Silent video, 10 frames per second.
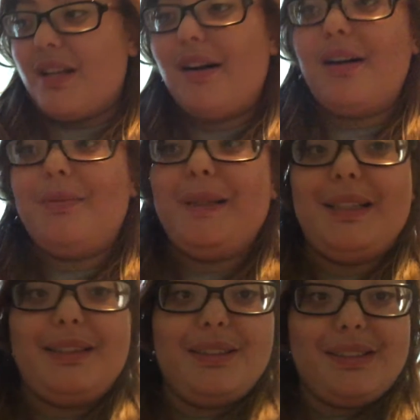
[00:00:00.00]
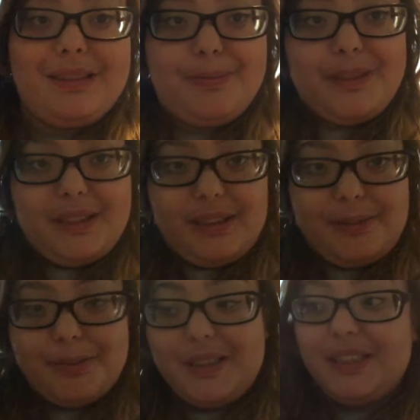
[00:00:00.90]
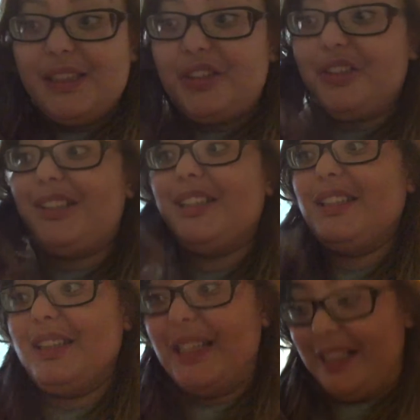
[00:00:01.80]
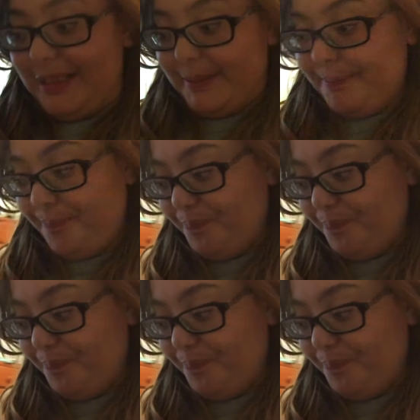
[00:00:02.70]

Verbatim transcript: Oh man, it's been a pretty interesting day.